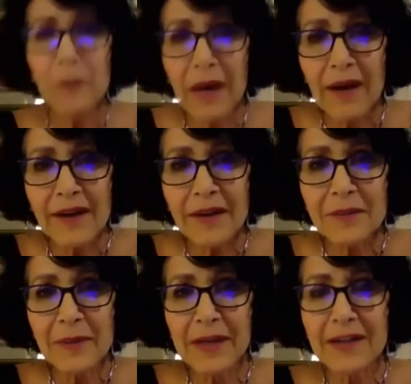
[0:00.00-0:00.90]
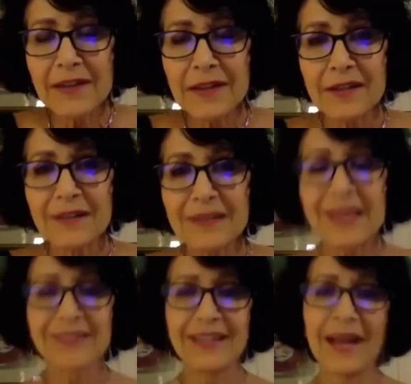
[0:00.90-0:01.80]
buy it by
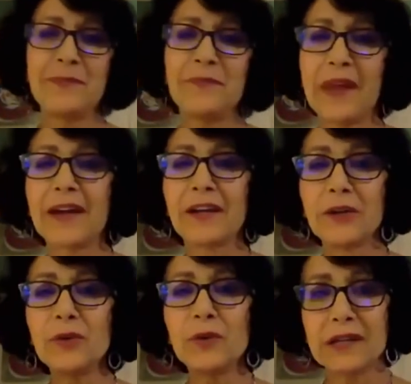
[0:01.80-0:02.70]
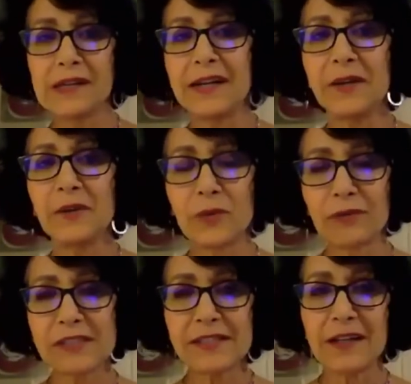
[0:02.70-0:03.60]
I go to a guy in
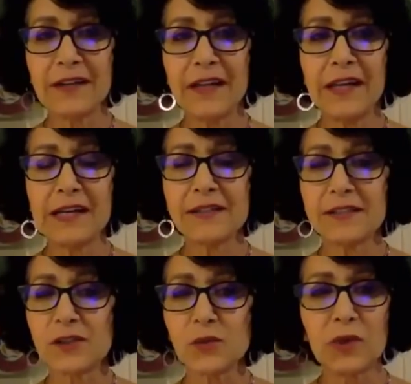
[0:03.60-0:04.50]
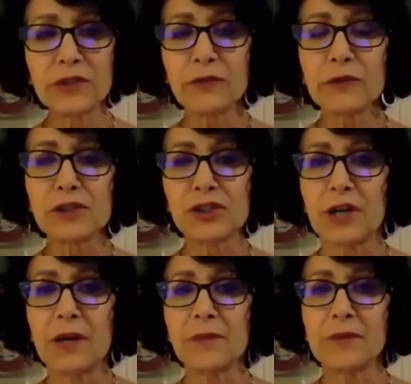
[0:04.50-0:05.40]
Riverside that has this wonderful
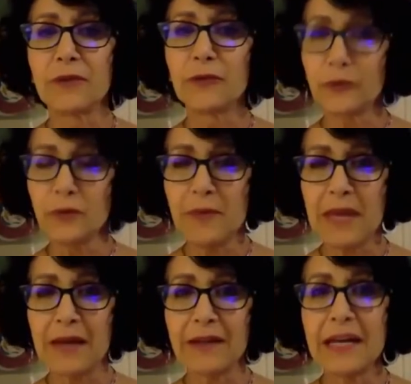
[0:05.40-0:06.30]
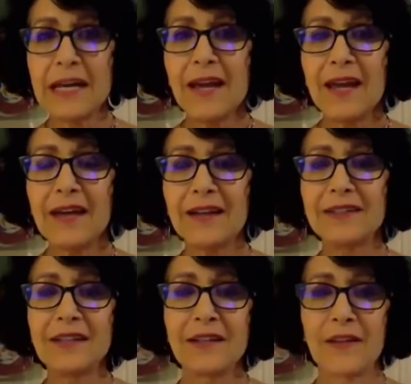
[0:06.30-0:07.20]
shop called Fruit Man,
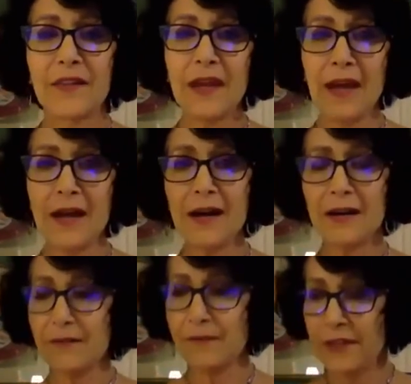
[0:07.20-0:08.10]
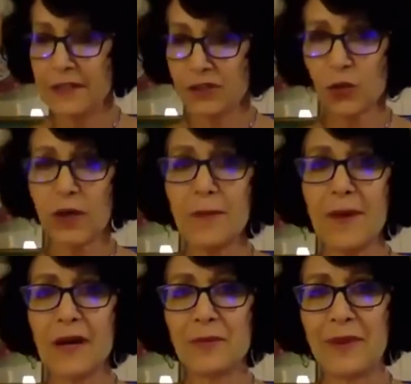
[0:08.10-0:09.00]
and they have these
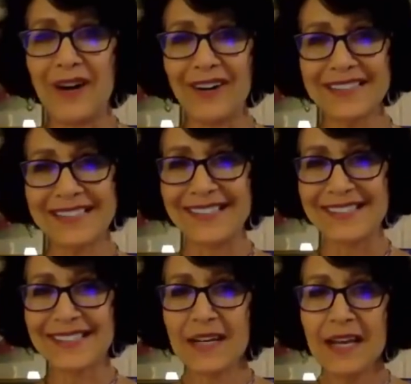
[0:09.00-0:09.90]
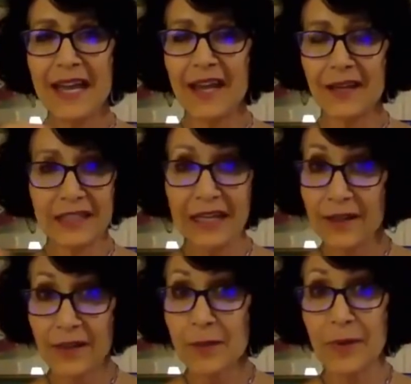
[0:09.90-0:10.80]
20-pound boxes, and
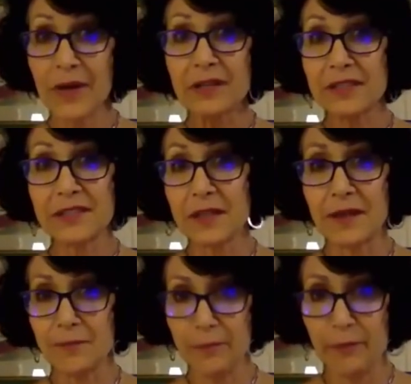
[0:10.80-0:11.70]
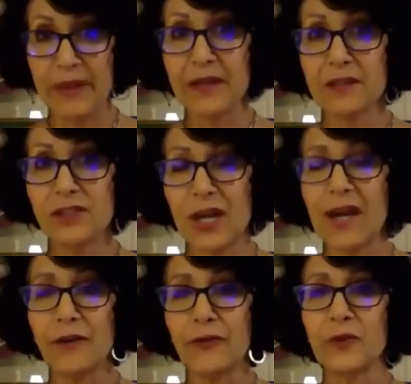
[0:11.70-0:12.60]
in the box is a big
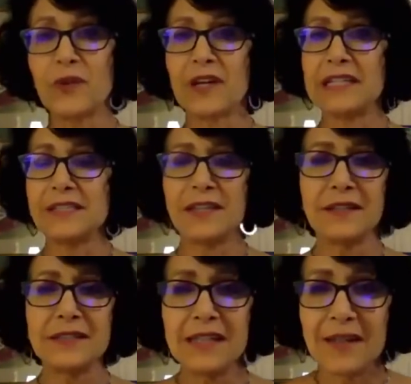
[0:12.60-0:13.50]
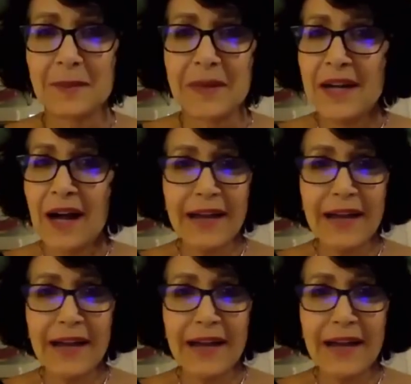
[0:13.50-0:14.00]
jackfruit. And I said to him,